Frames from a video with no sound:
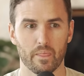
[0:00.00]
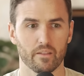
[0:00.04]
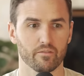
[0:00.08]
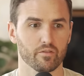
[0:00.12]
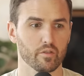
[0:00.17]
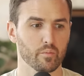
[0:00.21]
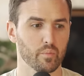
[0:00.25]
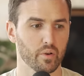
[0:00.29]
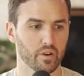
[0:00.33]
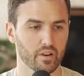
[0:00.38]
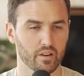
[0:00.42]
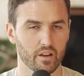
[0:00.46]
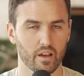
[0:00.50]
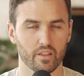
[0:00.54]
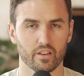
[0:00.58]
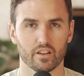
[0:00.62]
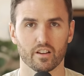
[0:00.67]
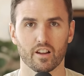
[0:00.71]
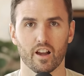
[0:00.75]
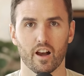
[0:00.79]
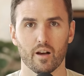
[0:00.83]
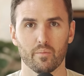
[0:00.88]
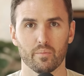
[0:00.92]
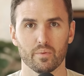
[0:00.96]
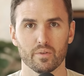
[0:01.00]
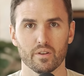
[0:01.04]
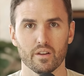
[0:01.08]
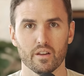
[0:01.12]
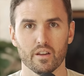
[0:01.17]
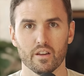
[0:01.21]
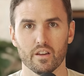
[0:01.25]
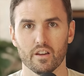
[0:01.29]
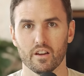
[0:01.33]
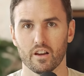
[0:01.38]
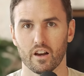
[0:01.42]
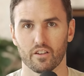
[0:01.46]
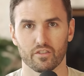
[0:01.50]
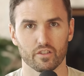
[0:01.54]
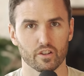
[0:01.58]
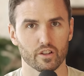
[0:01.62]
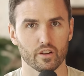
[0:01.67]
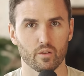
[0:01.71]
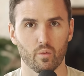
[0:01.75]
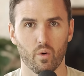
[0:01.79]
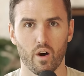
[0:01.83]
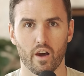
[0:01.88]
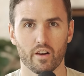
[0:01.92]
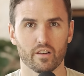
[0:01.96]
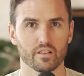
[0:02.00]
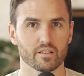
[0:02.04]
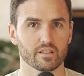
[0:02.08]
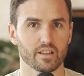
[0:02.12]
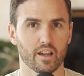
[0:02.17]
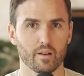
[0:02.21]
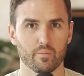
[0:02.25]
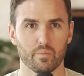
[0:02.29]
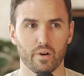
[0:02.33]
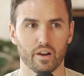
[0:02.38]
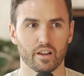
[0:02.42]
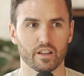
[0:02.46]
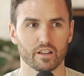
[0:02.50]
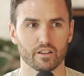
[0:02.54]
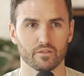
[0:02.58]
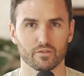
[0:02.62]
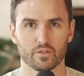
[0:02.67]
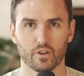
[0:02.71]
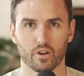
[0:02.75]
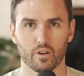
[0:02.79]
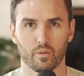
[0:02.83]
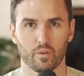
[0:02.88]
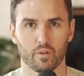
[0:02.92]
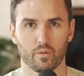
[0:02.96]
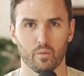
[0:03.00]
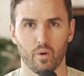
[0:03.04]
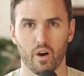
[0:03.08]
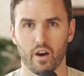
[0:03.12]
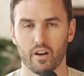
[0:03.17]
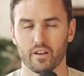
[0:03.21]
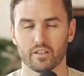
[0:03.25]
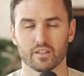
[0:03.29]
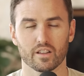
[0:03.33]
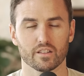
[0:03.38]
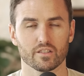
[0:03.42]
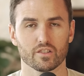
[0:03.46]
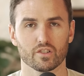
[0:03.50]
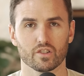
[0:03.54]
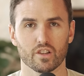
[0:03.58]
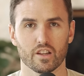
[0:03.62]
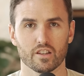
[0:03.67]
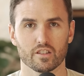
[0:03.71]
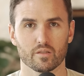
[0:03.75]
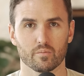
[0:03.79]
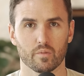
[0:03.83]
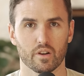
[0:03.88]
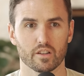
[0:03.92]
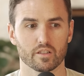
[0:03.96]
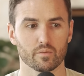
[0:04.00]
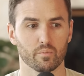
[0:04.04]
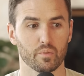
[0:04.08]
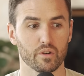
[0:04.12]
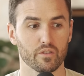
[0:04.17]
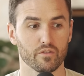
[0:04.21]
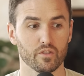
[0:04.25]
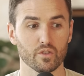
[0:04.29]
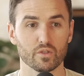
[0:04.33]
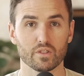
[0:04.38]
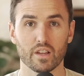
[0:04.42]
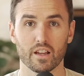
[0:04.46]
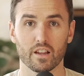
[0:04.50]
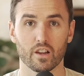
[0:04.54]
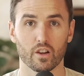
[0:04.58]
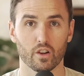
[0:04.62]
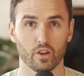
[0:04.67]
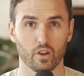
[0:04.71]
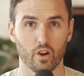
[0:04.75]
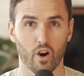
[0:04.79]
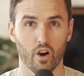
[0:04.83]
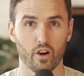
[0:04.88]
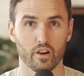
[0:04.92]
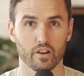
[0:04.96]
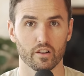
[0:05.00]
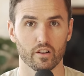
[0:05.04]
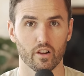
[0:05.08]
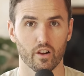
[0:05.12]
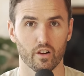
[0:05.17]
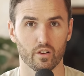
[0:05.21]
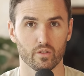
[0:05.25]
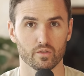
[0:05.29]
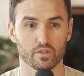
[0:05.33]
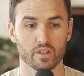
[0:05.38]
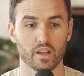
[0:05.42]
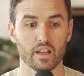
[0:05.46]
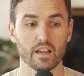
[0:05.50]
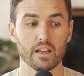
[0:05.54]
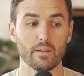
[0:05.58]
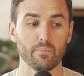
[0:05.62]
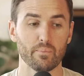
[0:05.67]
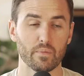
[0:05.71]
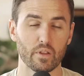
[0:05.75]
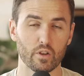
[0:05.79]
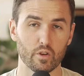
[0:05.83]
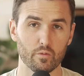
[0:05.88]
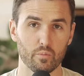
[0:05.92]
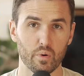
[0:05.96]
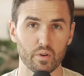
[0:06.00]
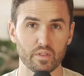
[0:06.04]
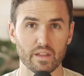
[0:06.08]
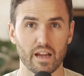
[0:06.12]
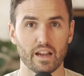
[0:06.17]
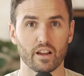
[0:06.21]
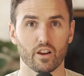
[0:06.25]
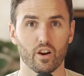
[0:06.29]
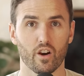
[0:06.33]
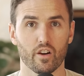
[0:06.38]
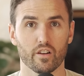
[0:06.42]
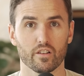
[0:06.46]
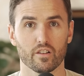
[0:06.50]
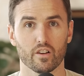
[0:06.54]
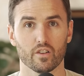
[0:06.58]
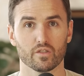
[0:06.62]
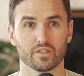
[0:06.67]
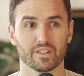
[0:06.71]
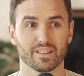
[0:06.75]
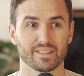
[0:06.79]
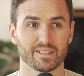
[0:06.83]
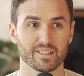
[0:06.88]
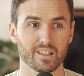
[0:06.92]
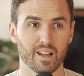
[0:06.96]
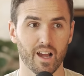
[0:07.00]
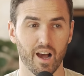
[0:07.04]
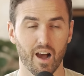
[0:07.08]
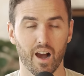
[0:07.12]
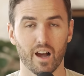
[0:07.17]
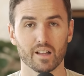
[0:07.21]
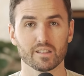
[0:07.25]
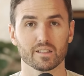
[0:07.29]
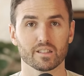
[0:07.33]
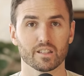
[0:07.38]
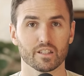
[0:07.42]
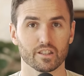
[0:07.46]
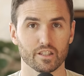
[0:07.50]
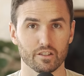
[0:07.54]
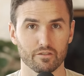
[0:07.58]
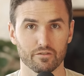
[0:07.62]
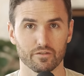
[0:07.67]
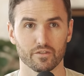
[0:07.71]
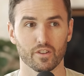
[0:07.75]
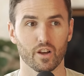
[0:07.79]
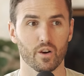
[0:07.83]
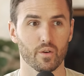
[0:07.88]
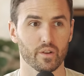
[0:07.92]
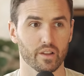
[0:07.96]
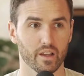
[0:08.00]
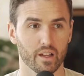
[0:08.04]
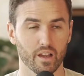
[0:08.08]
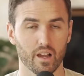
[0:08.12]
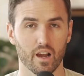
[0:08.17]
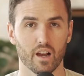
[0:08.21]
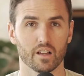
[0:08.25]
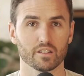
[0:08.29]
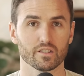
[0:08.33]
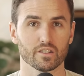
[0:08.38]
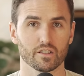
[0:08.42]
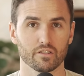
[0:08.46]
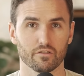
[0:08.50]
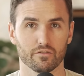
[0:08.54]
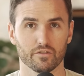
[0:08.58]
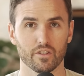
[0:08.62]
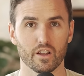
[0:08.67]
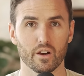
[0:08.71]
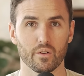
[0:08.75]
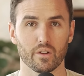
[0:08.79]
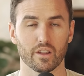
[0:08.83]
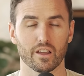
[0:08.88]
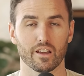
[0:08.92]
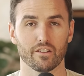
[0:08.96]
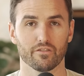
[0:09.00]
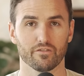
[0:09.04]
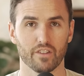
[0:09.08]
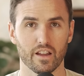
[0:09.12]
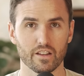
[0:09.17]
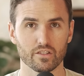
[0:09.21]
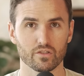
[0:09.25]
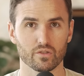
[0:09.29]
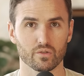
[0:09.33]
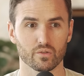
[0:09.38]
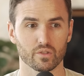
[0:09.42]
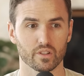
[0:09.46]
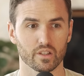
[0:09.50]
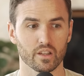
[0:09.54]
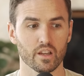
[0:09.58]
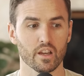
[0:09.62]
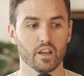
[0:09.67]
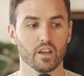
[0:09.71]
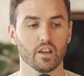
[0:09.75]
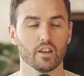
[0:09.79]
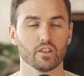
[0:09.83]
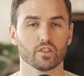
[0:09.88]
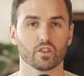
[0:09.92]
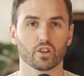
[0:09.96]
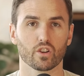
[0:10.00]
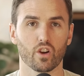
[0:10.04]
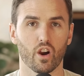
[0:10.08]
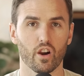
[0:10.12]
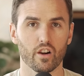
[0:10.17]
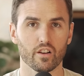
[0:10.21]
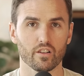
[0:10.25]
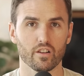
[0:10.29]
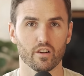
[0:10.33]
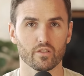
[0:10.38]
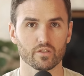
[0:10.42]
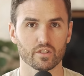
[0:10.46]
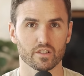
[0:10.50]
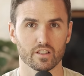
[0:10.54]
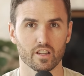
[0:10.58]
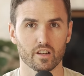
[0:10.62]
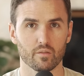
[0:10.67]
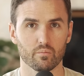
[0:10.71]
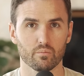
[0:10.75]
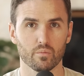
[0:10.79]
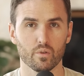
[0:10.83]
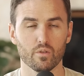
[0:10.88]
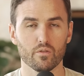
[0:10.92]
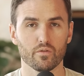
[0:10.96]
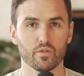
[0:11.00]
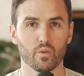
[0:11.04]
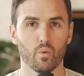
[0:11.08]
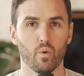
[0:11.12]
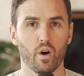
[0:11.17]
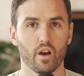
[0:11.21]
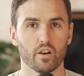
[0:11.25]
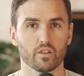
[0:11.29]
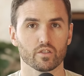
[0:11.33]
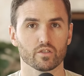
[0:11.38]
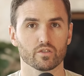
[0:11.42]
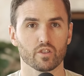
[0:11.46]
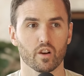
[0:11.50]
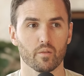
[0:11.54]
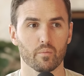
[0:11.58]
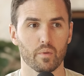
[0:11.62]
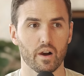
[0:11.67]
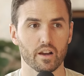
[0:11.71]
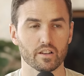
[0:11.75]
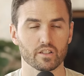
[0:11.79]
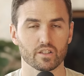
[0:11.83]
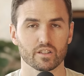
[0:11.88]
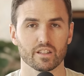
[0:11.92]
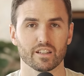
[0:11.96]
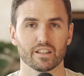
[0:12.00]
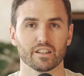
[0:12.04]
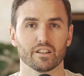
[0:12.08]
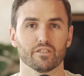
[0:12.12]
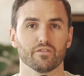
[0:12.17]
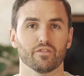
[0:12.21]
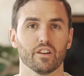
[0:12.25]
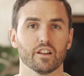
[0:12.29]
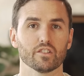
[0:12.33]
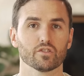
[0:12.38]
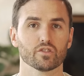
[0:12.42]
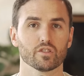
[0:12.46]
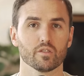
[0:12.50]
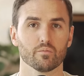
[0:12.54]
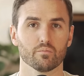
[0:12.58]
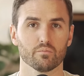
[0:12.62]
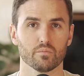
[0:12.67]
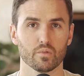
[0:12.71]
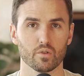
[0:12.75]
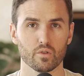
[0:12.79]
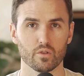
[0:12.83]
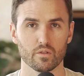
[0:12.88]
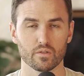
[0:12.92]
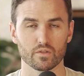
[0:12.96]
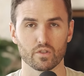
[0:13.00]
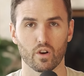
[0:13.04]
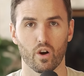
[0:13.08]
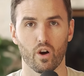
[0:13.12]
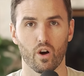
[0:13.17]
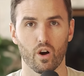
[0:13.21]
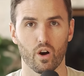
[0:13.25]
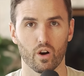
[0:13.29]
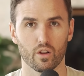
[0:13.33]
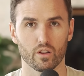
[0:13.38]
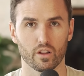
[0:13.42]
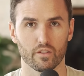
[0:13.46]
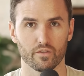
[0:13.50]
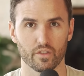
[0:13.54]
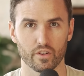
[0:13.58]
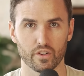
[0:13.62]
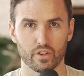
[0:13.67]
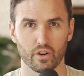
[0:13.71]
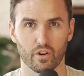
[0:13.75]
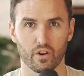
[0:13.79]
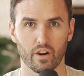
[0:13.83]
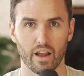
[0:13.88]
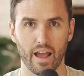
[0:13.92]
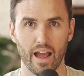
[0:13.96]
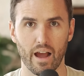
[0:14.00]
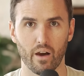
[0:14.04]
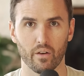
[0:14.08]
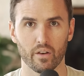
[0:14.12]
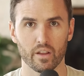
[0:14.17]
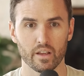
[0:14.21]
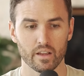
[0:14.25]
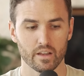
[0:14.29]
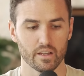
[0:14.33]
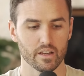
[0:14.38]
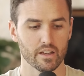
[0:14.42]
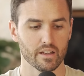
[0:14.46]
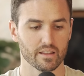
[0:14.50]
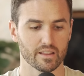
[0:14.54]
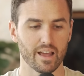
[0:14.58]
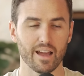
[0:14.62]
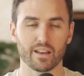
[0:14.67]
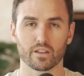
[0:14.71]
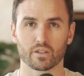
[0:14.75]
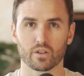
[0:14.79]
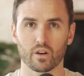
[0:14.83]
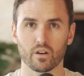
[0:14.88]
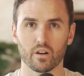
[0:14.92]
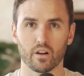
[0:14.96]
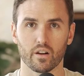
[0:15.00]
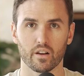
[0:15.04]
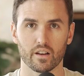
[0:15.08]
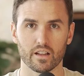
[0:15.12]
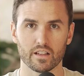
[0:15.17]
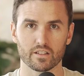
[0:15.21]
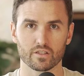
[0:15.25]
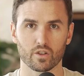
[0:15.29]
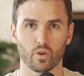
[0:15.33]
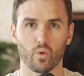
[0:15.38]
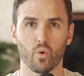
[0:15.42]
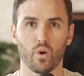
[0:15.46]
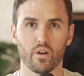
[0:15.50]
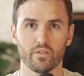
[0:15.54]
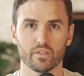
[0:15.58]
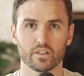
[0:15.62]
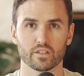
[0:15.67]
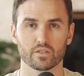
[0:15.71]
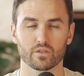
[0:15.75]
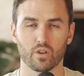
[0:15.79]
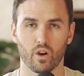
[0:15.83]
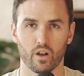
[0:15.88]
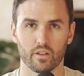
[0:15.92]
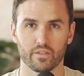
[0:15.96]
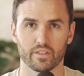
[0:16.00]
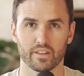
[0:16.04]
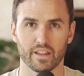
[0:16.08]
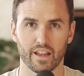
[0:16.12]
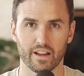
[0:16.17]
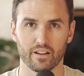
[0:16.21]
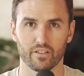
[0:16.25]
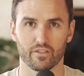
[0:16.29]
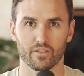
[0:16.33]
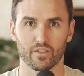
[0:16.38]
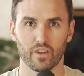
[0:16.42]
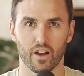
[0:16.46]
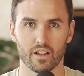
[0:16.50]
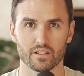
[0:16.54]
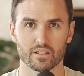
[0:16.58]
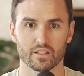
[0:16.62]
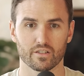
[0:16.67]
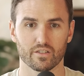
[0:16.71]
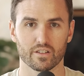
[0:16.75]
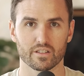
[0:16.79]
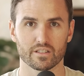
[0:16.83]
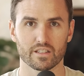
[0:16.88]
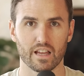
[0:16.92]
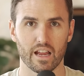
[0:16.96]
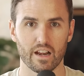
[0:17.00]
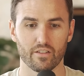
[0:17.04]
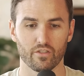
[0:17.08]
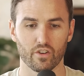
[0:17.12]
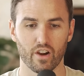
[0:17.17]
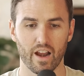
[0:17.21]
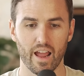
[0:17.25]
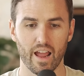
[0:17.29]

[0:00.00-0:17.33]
If you put another cup of clear water inside a bucket of dirt with water, it doesn't change it much. But if you take a garden hose and you put that garden hose and it's constantly flowing and constantly flowing, eventually the garden hose is gonna move the water so much that it eventually moves all of the dirt out. That dirt is equivalent to all the negative thoughts that are inside of your